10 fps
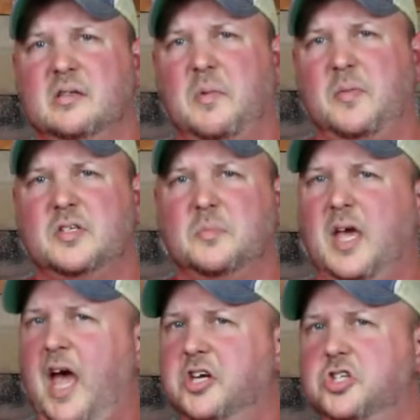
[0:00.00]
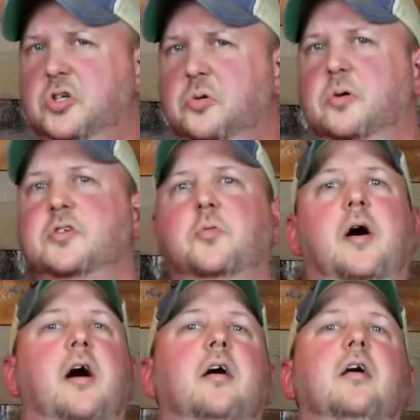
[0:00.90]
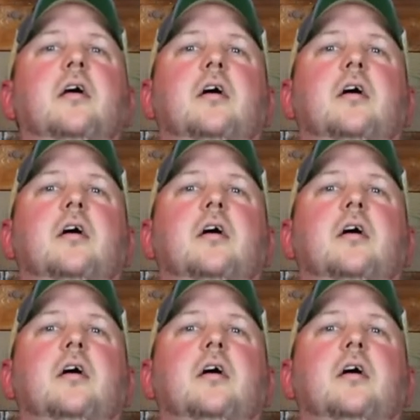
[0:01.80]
maybe some cashew as well.